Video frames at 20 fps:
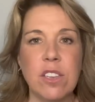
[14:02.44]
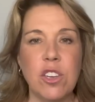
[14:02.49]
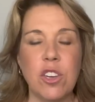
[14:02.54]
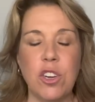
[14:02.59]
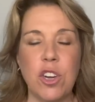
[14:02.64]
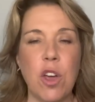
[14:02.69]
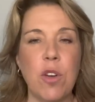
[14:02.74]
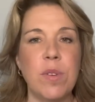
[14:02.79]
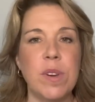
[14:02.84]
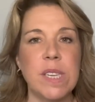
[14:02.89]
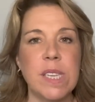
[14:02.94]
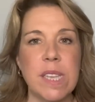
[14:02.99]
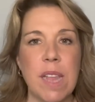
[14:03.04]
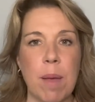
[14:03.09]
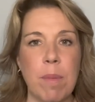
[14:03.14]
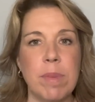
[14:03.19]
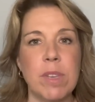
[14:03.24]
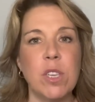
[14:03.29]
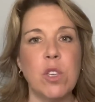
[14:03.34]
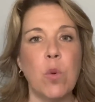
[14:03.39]
to notice
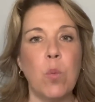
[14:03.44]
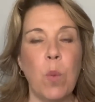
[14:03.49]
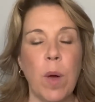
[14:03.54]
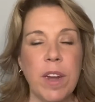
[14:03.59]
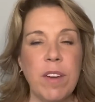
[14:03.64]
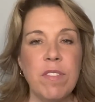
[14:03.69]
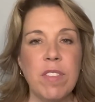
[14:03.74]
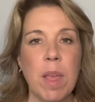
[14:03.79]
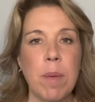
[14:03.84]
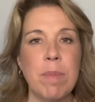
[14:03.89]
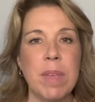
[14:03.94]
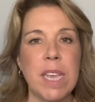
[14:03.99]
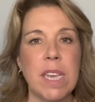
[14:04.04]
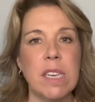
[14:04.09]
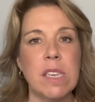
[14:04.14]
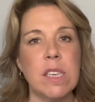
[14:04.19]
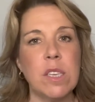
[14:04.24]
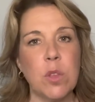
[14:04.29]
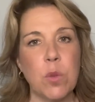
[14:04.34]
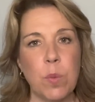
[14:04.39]
them. So one of them
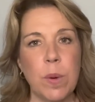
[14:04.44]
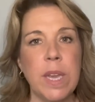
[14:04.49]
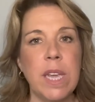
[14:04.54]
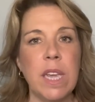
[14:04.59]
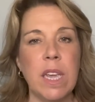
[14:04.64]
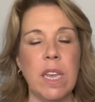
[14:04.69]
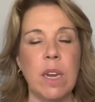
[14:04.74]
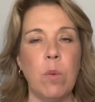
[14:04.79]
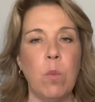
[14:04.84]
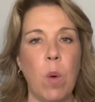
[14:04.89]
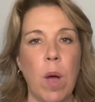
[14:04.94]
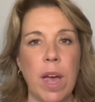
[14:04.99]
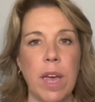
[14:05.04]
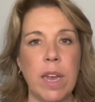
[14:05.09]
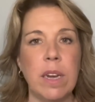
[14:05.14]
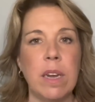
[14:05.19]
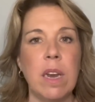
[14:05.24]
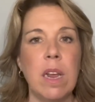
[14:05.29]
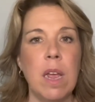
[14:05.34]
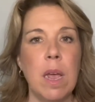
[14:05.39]
is
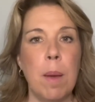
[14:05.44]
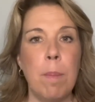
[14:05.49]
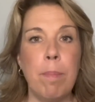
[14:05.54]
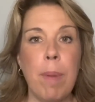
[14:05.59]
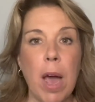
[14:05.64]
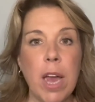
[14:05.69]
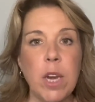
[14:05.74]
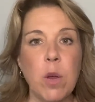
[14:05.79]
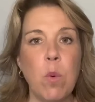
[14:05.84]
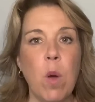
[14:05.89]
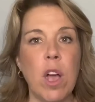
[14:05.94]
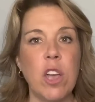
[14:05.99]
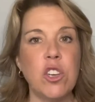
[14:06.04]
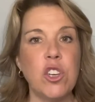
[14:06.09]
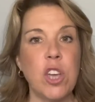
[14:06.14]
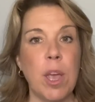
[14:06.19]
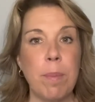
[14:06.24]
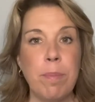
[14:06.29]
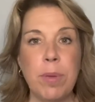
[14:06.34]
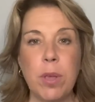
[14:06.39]
3-in-1 body wash,
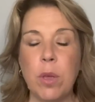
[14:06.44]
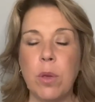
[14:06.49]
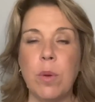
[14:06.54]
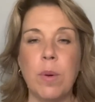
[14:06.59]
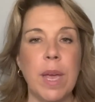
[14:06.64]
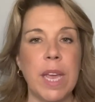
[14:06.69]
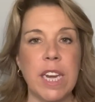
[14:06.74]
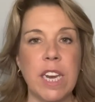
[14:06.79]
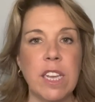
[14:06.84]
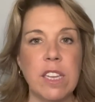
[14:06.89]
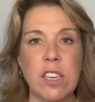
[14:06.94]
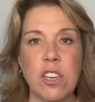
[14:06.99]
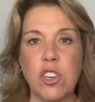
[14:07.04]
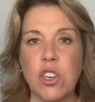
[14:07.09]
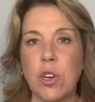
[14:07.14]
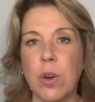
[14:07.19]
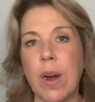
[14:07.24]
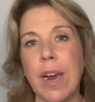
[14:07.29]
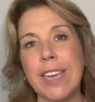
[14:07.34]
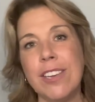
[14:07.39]
shampoo, and
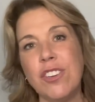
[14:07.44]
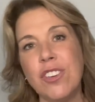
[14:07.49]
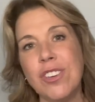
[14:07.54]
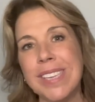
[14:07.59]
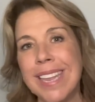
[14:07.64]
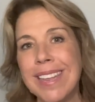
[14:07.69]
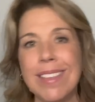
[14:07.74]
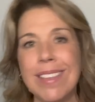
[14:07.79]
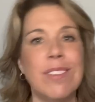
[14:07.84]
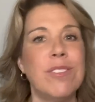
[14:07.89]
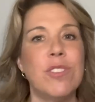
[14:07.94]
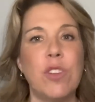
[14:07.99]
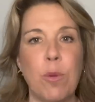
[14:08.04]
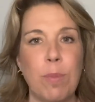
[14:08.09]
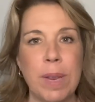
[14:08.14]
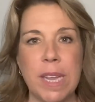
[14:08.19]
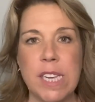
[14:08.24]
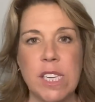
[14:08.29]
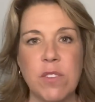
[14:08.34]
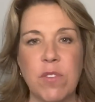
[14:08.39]
conditioner. I just think there's no
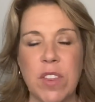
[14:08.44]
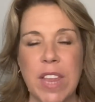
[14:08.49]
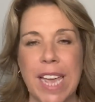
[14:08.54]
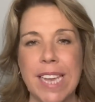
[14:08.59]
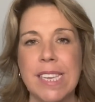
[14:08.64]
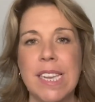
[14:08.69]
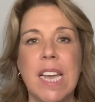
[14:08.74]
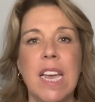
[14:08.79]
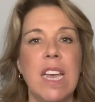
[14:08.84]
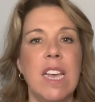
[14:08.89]
place for that.